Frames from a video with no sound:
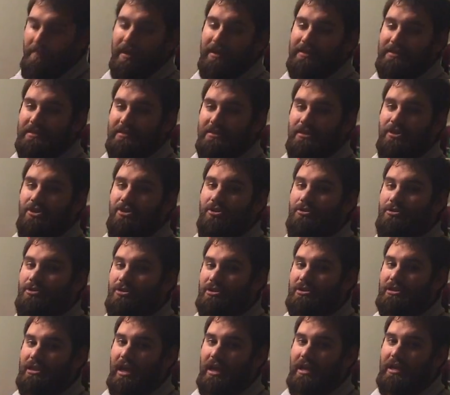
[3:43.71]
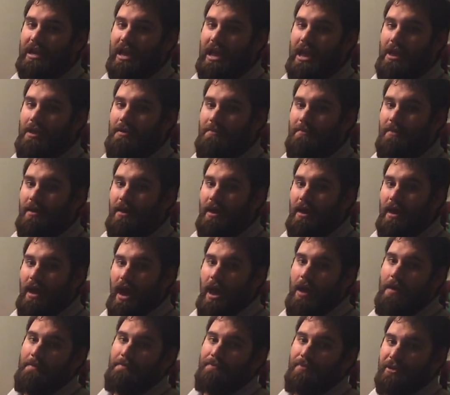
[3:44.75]
because it's a neutral site game
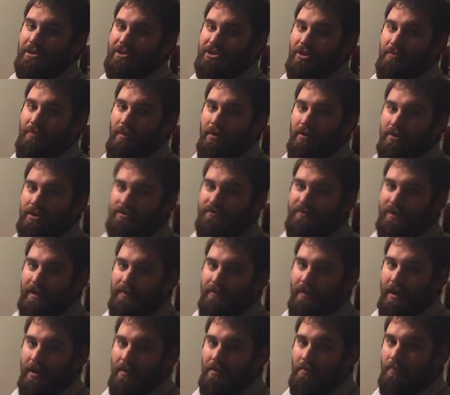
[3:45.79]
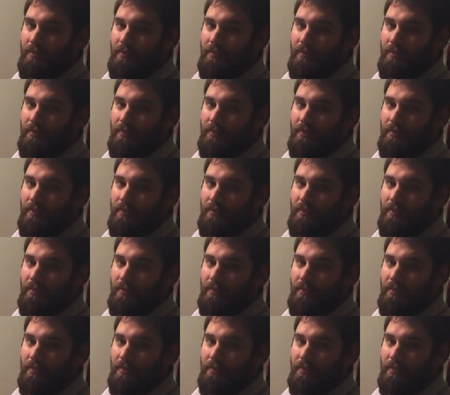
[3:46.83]
at Bristol Motor Speedway,